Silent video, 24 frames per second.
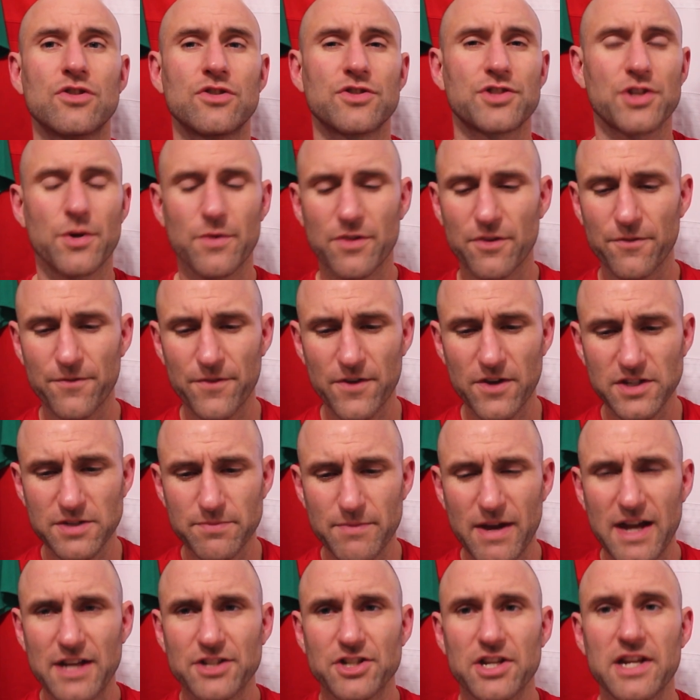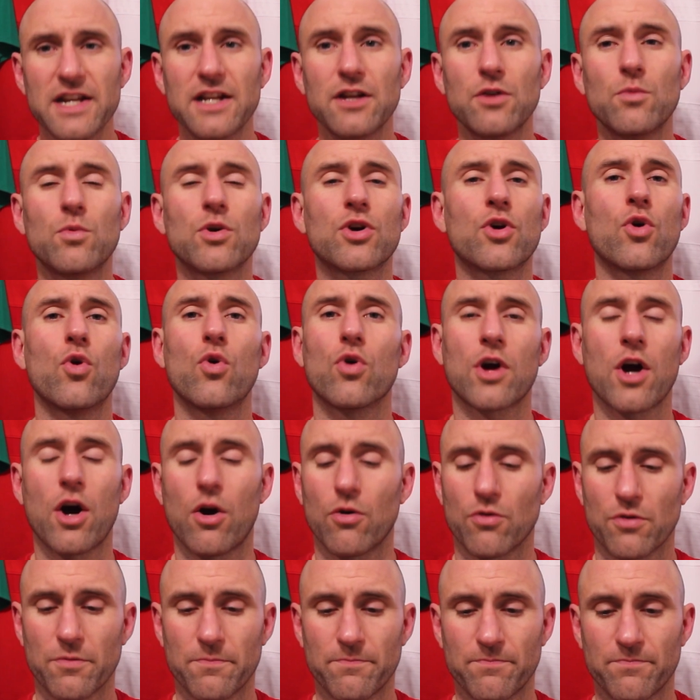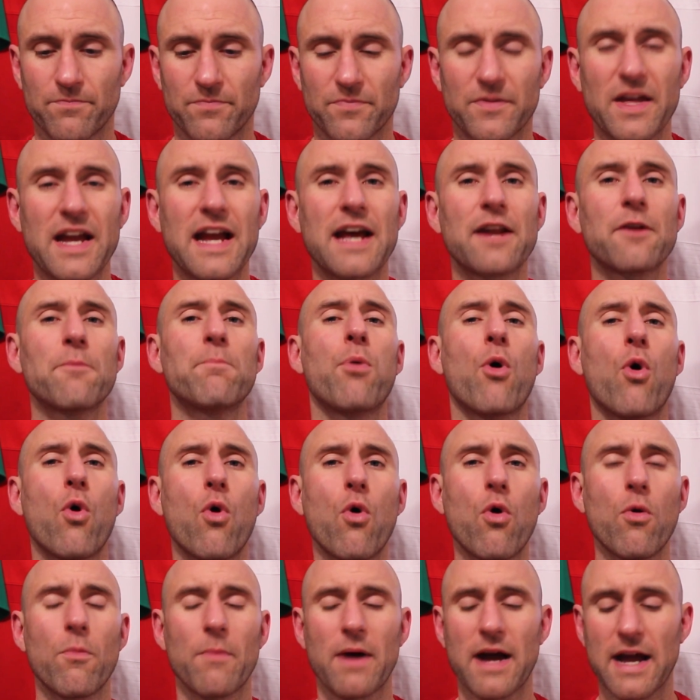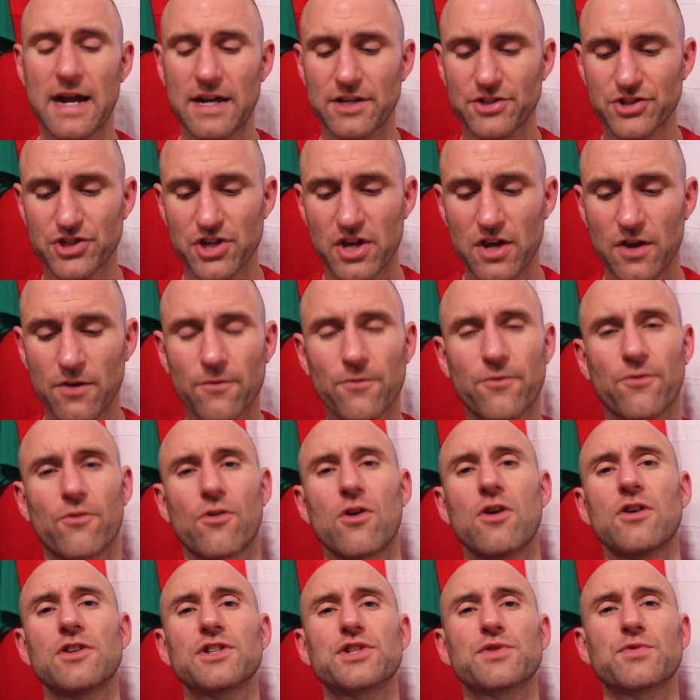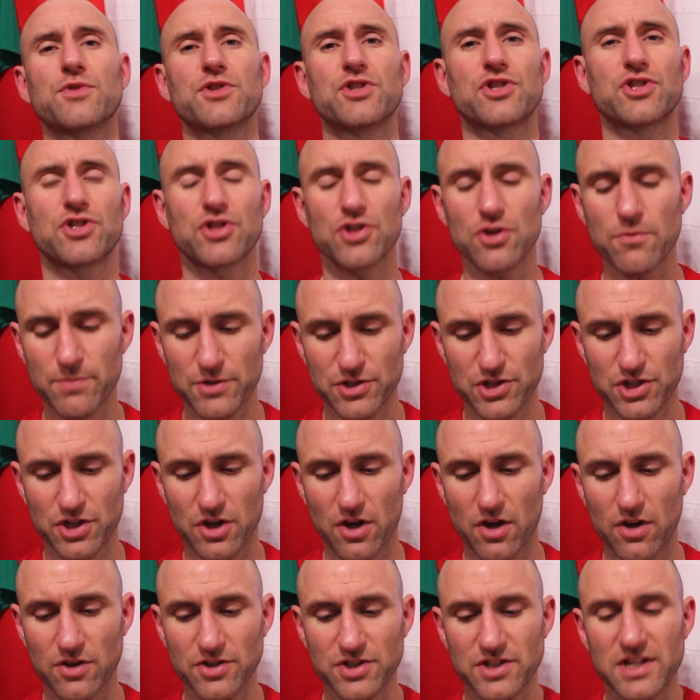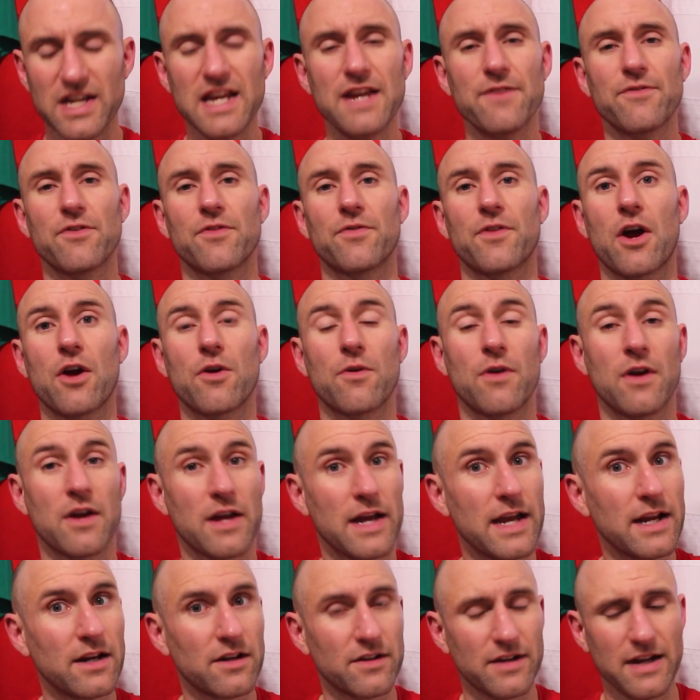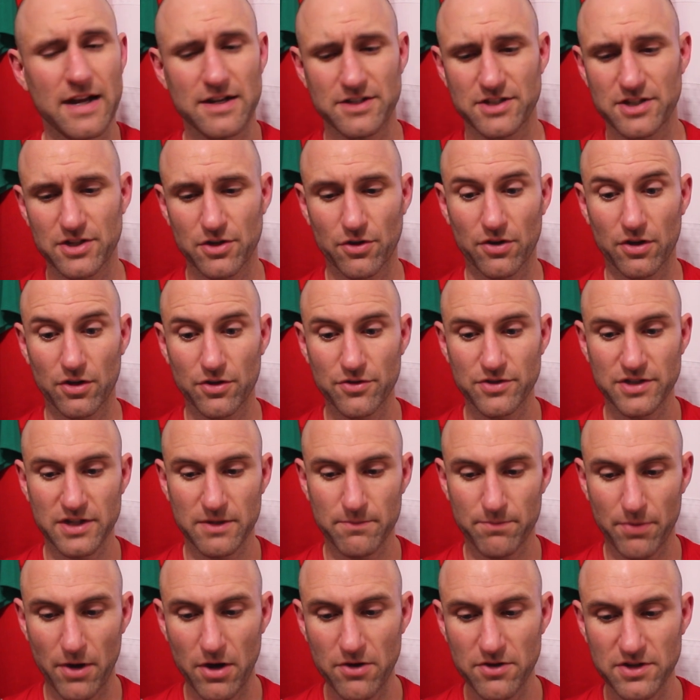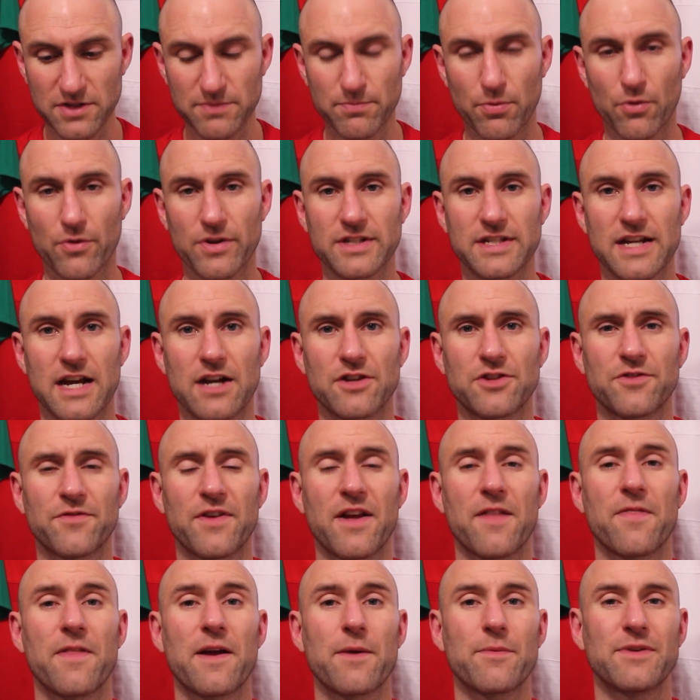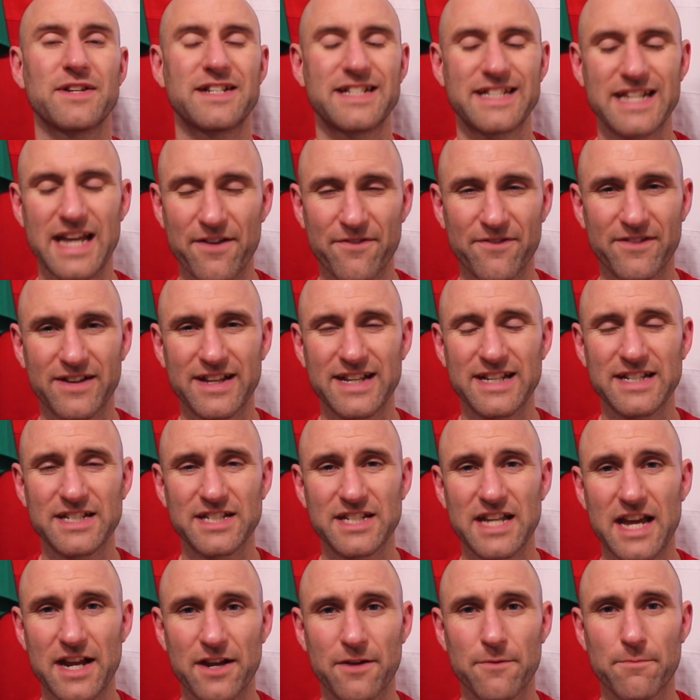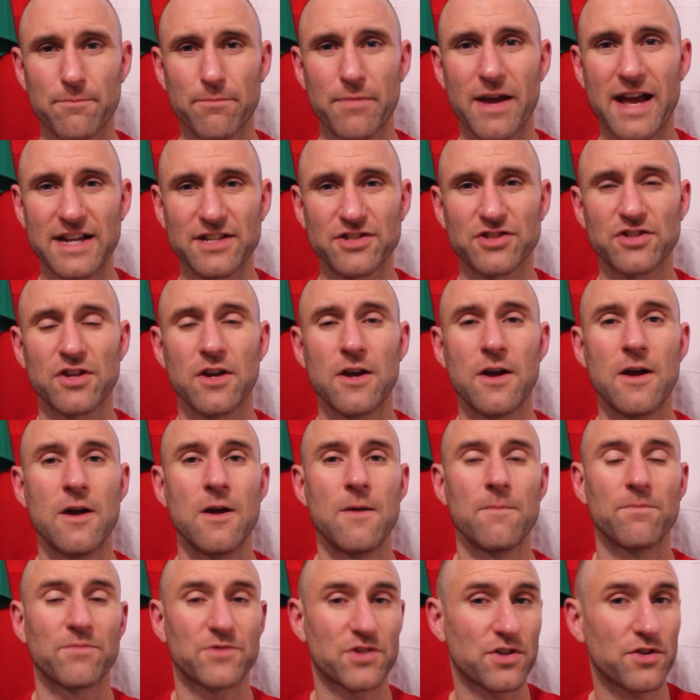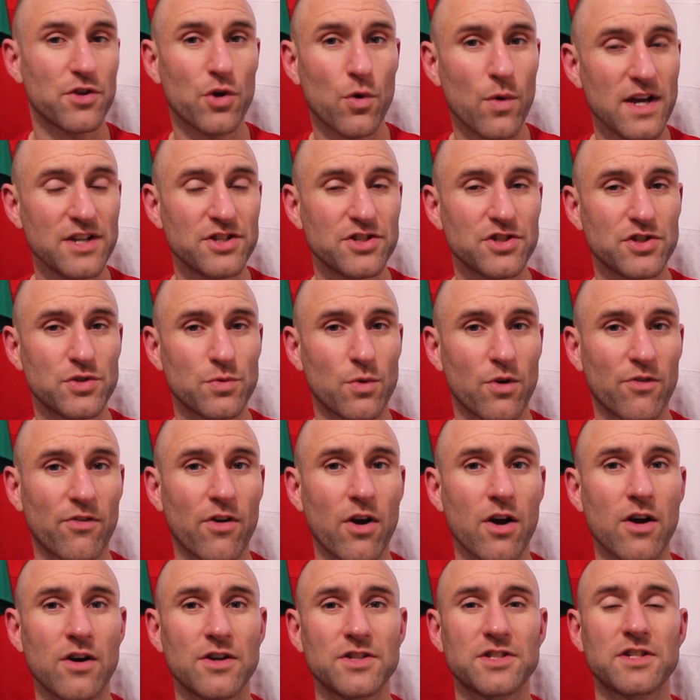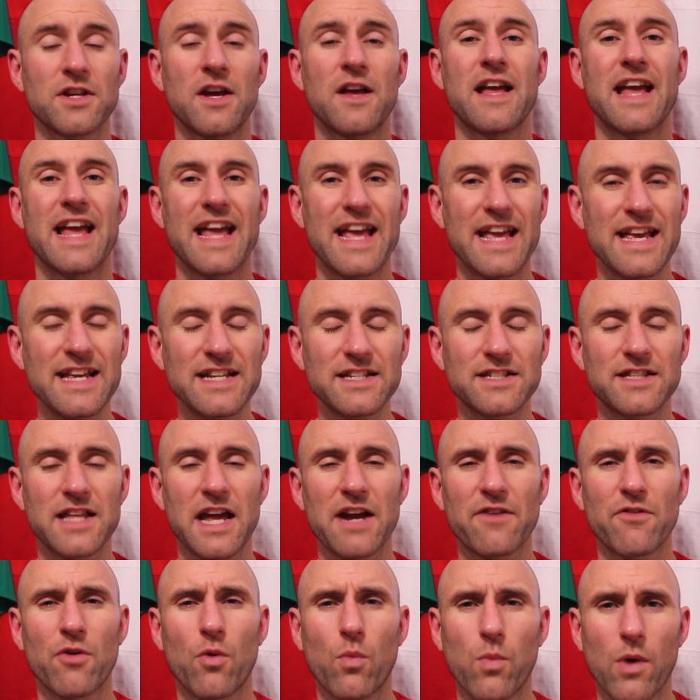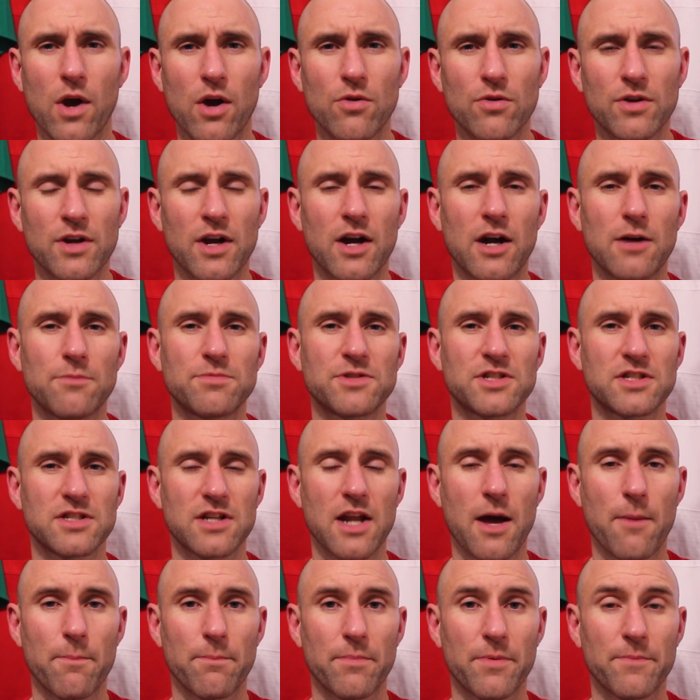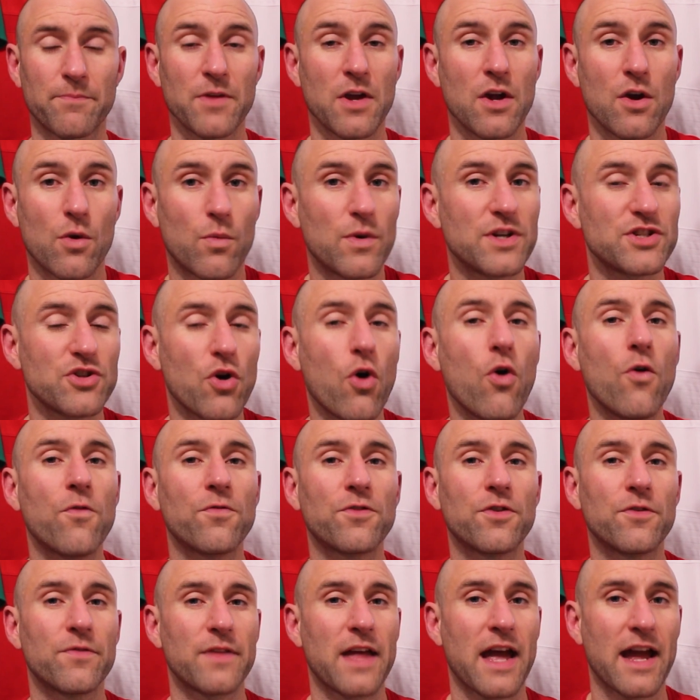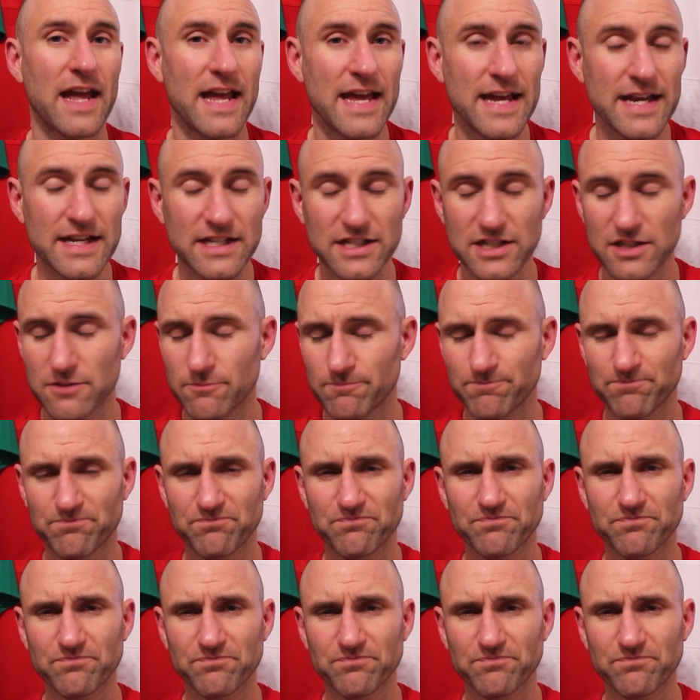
So in the first match, England were caught cold. They had a poor match. France was supercharged. Even though England actually got a losing bonus point out of it, they were definitely second best. So the questions were asked, is there a World Cup slump? Which often there is,